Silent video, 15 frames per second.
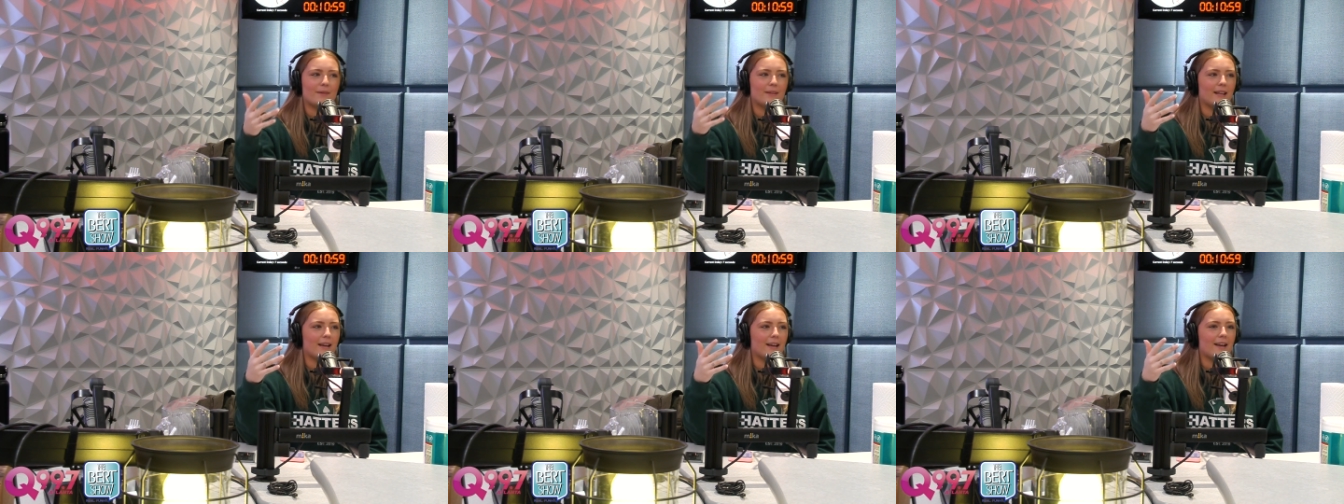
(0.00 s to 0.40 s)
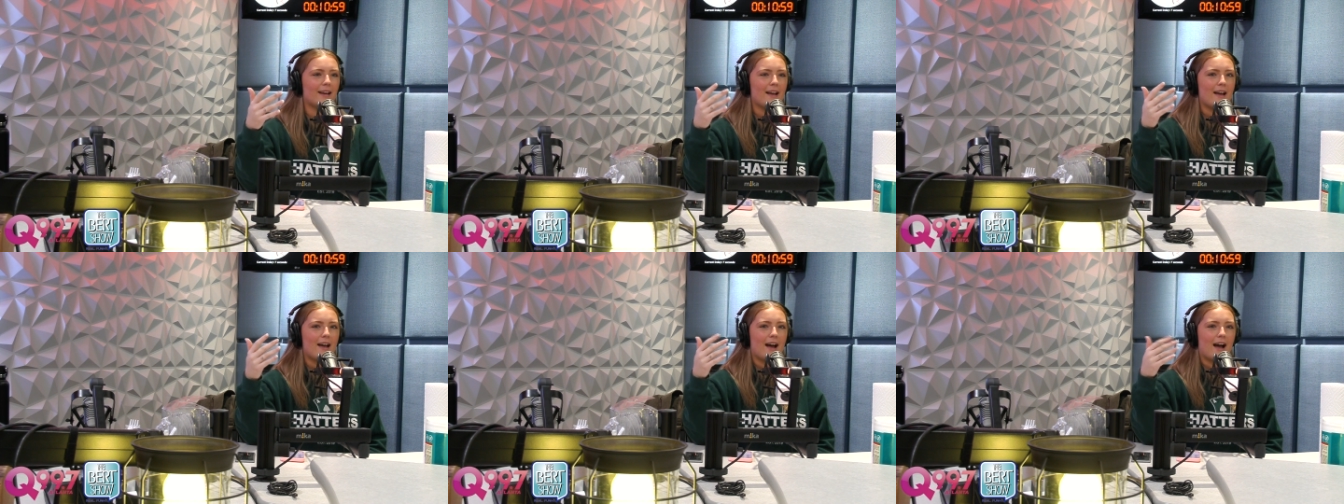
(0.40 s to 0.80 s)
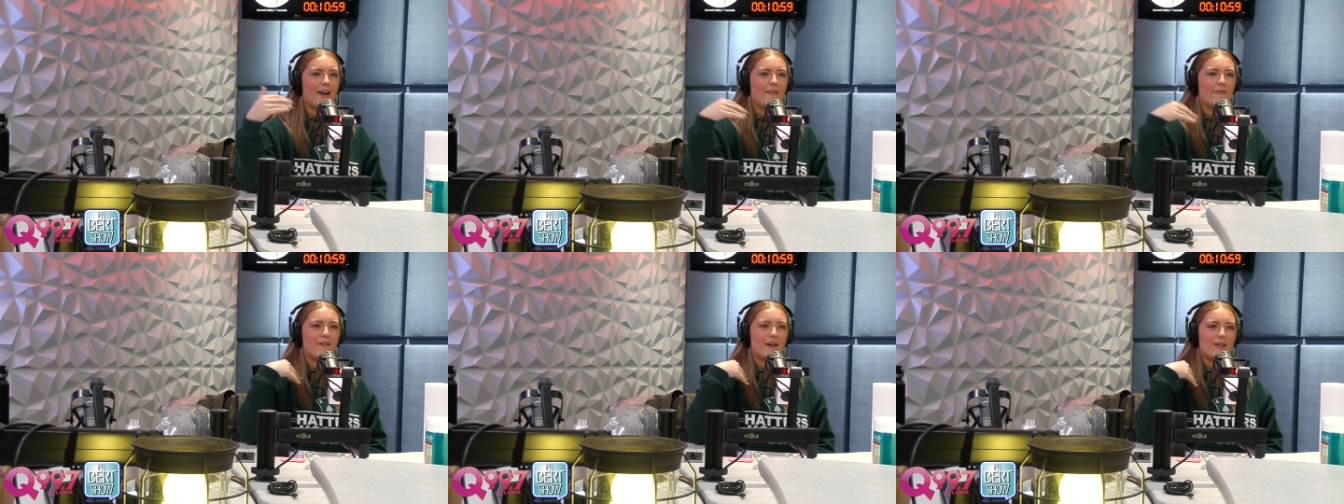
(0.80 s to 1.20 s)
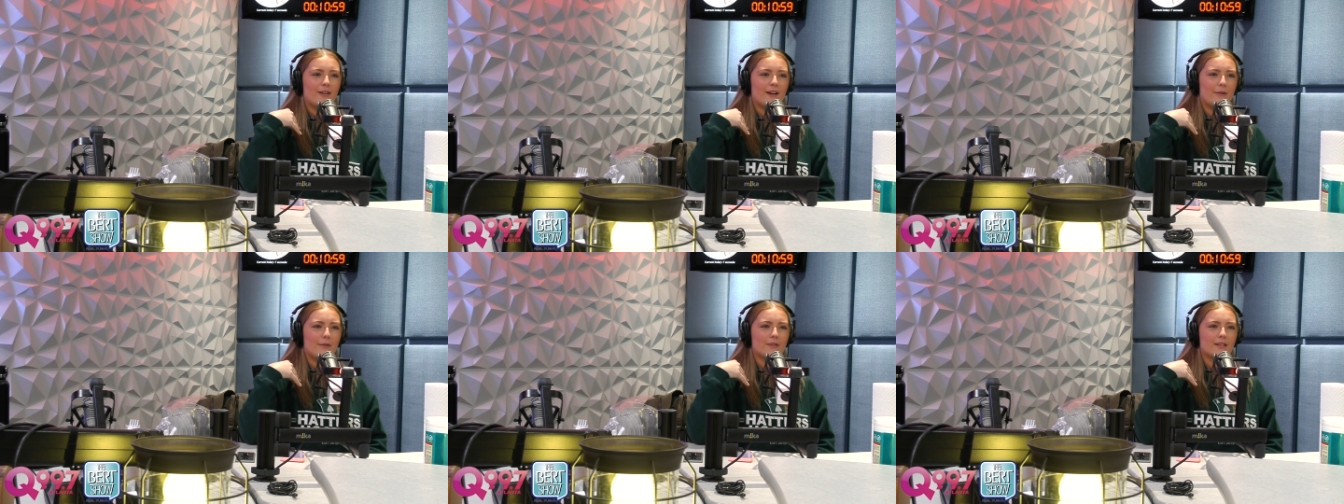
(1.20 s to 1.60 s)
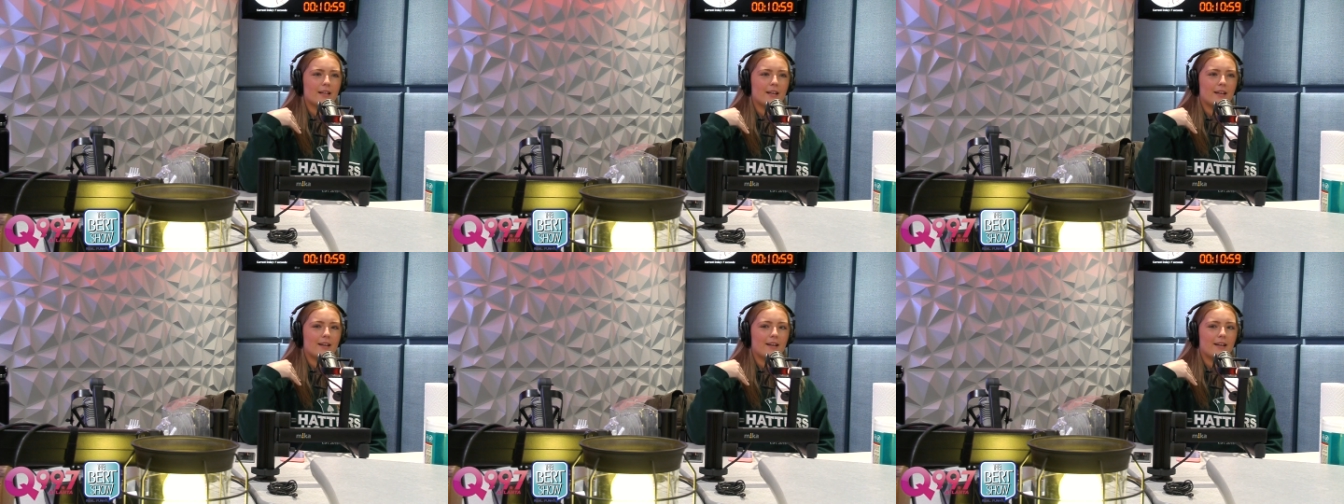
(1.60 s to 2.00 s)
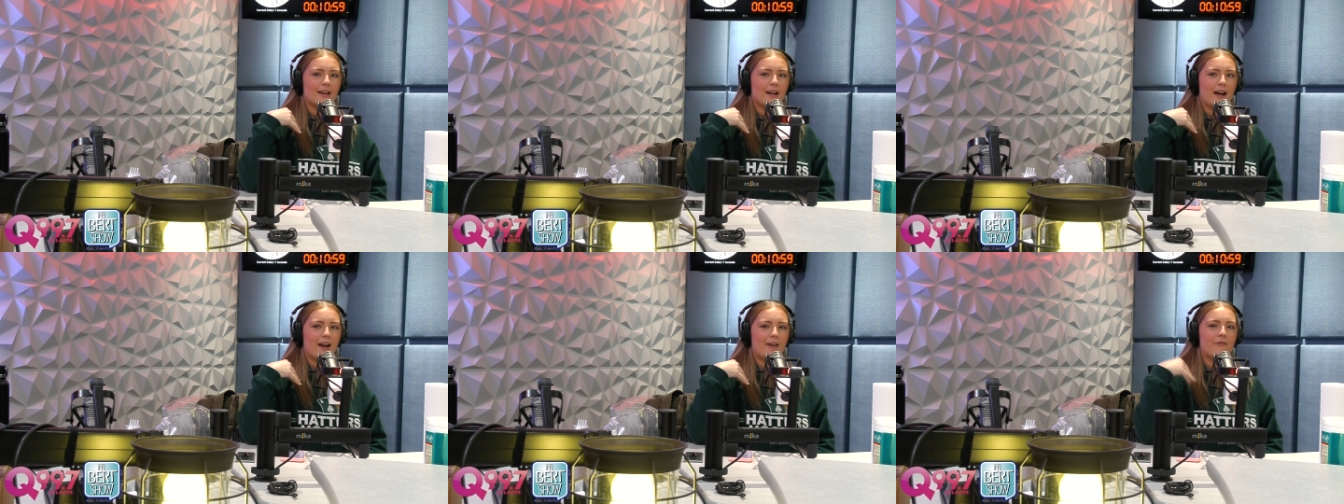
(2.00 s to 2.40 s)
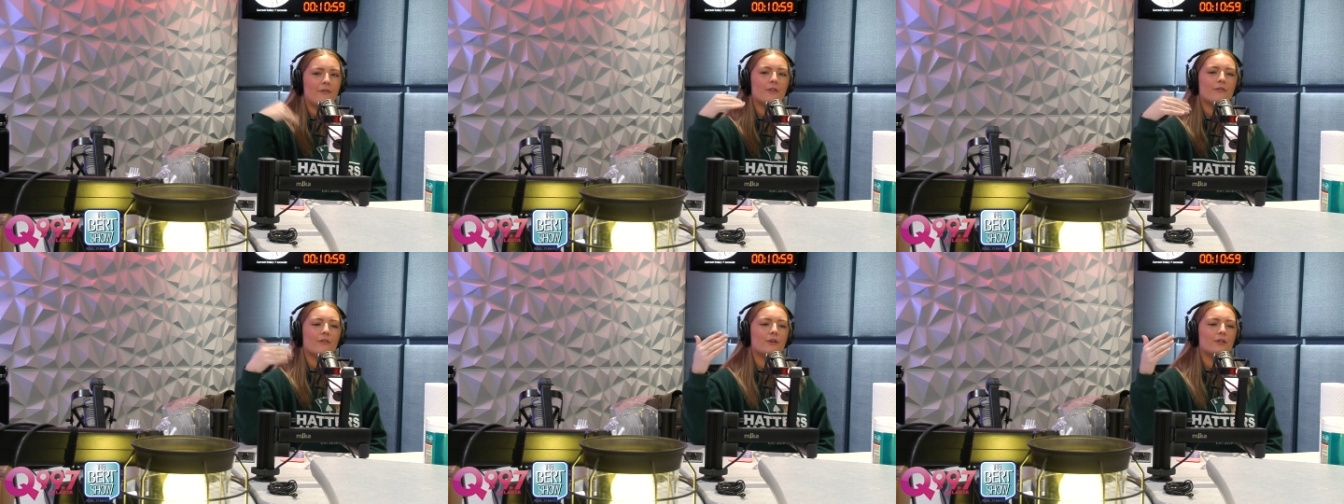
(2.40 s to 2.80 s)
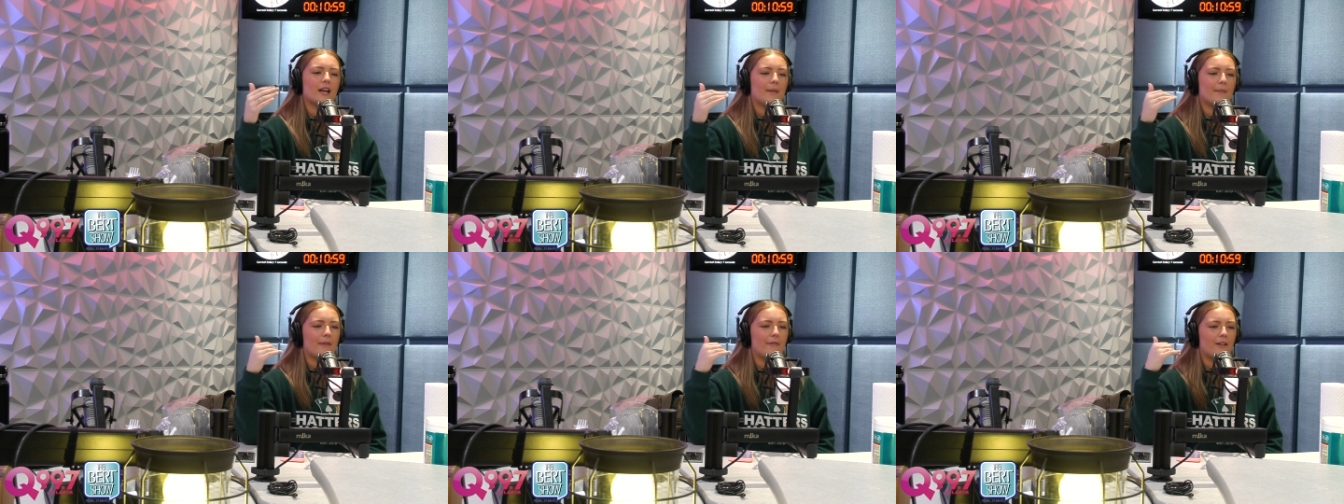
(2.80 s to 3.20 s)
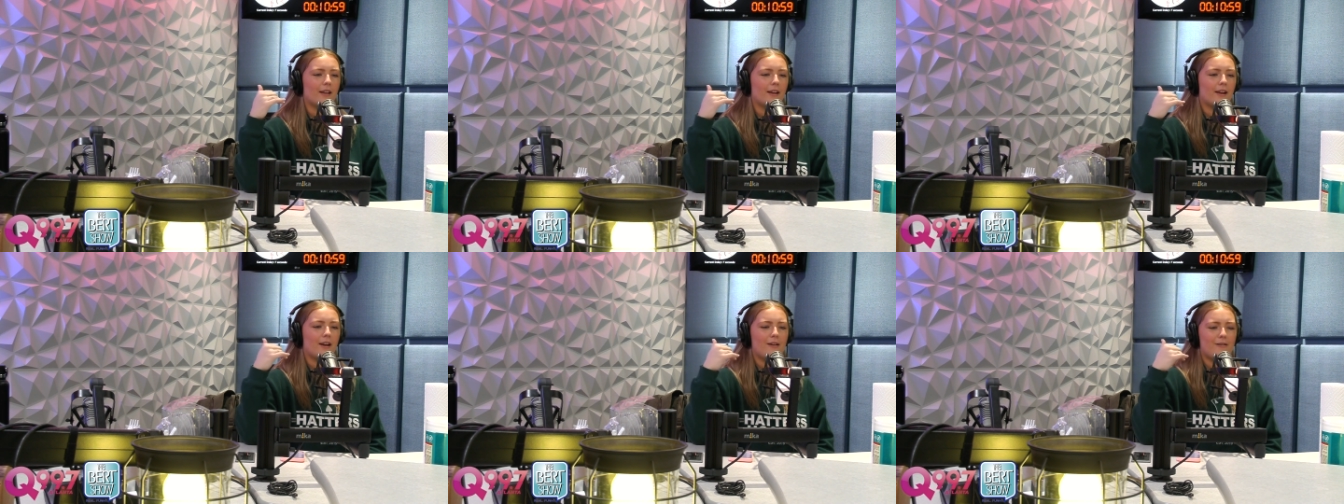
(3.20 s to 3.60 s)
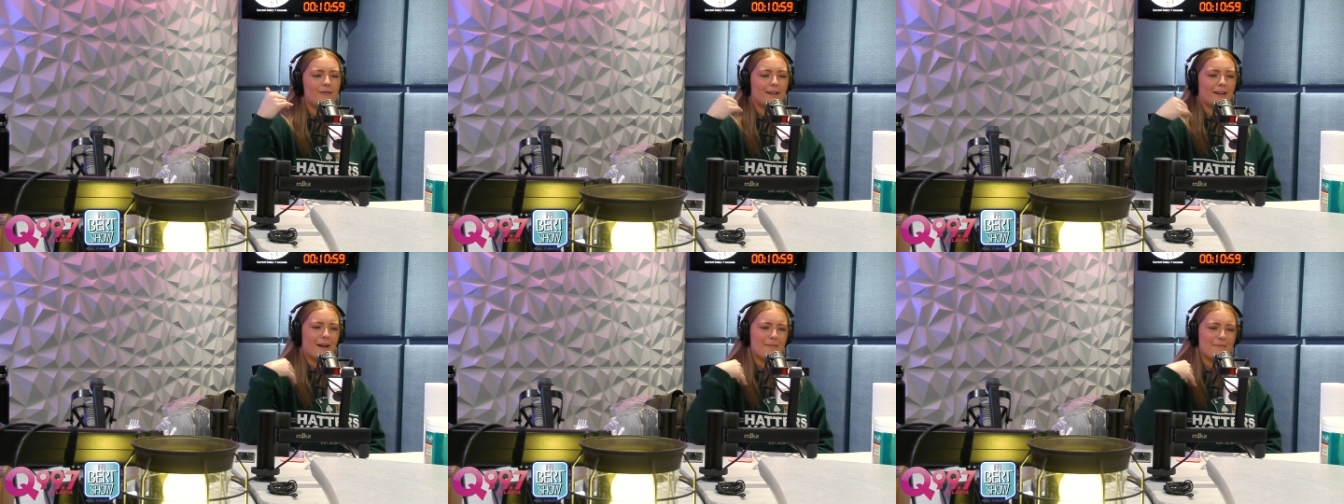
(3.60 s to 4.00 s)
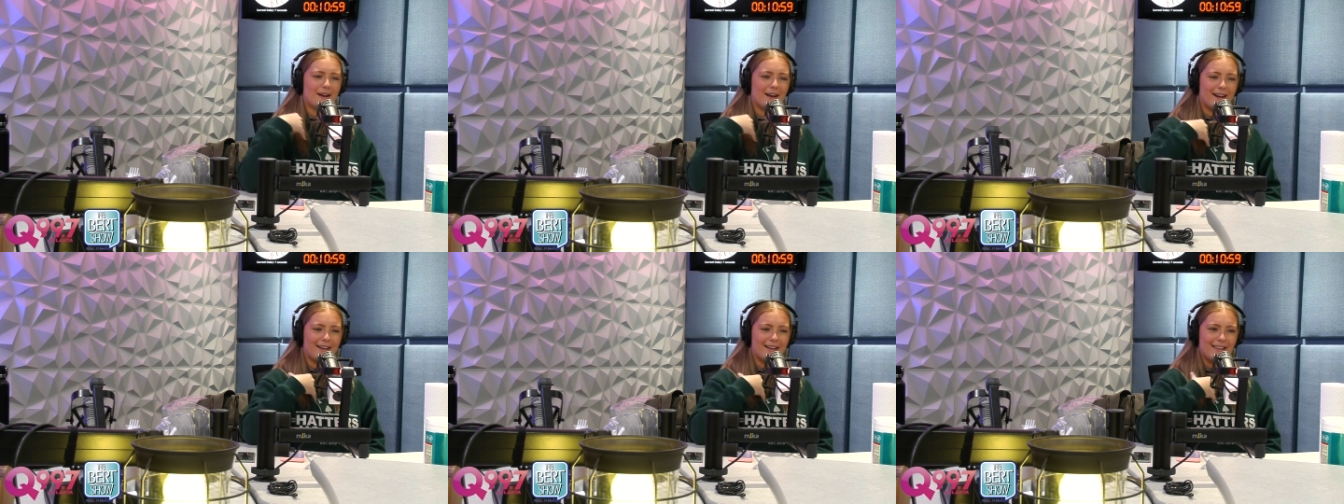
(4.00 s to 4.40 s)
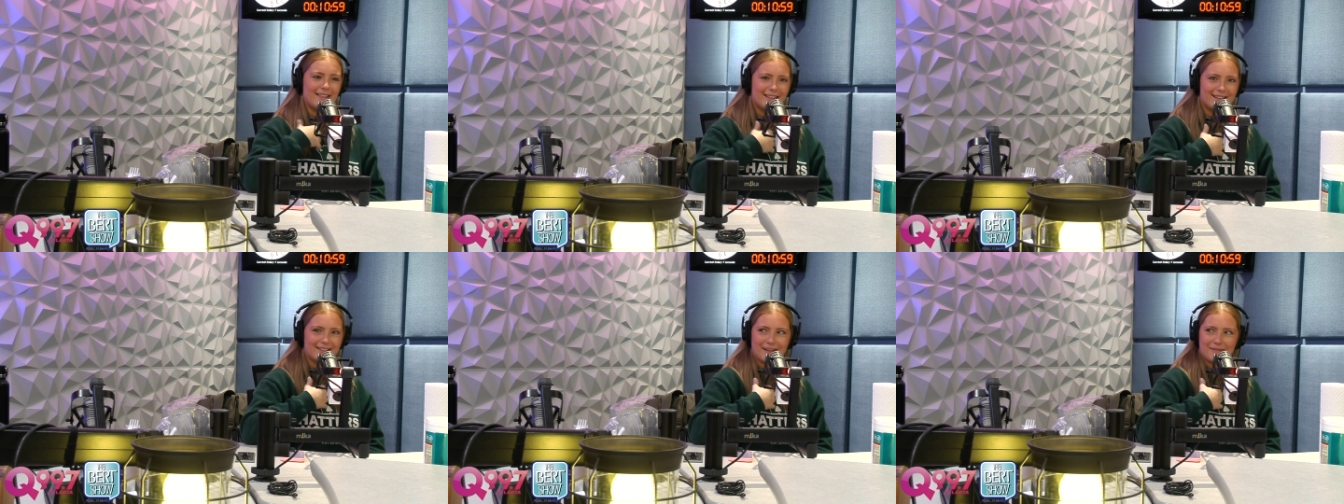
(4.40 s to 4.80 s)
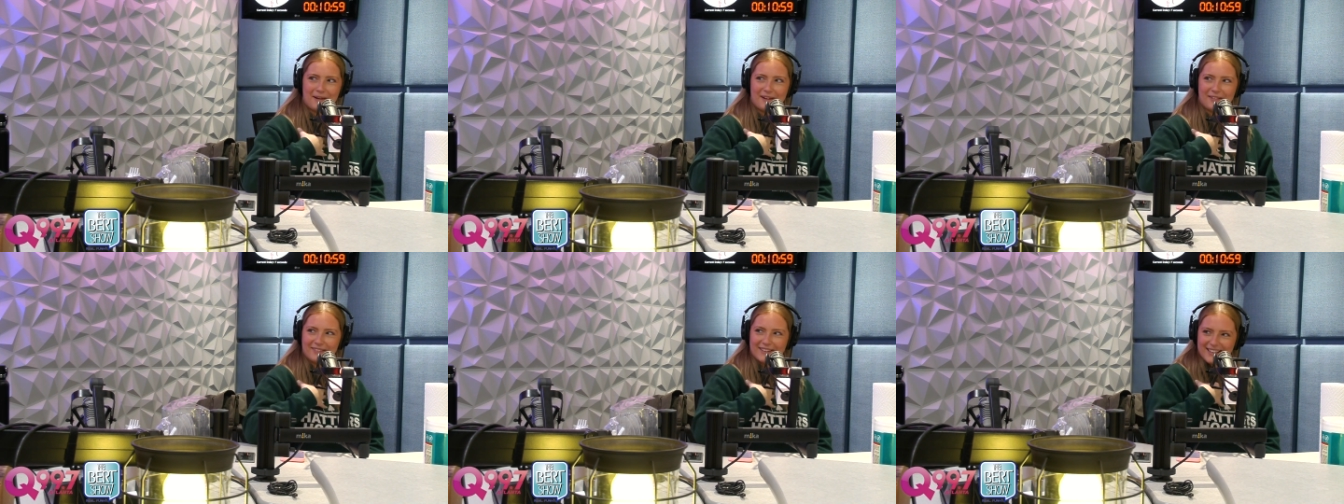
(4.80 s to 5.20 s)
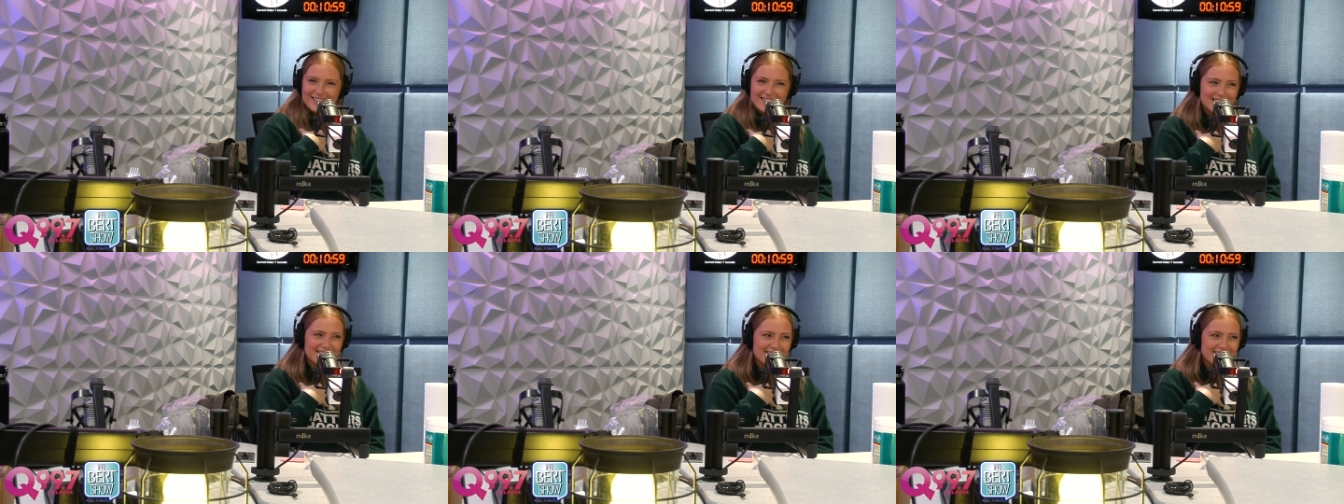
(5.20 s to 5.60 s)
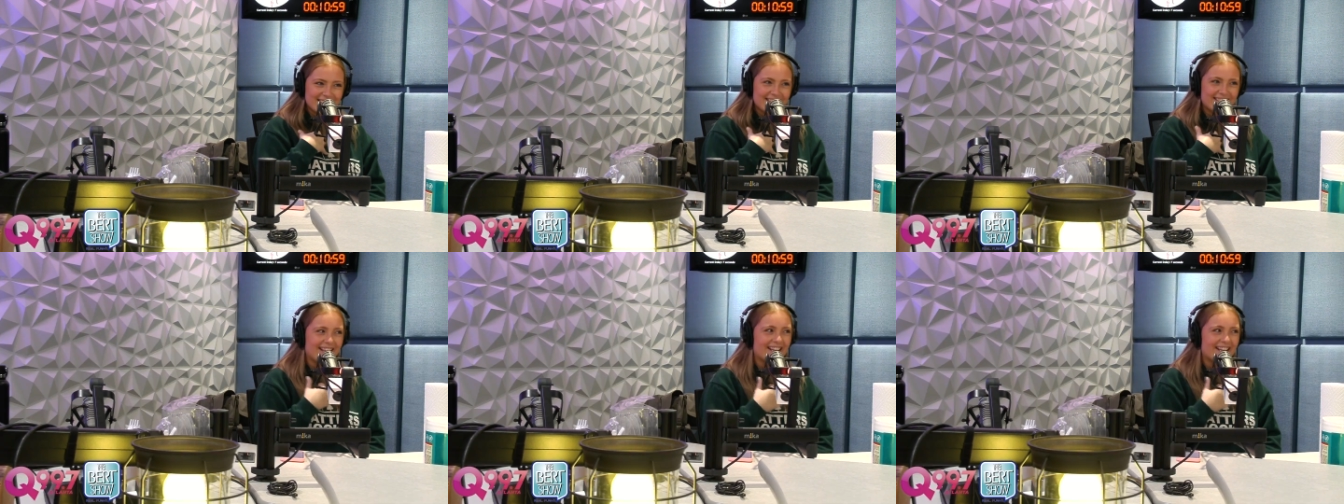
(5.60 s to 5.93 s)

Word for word: and like, I felt I was like, for the first time, I felt like, oh, like I'm. Kind of, he thinks I'm out of his league.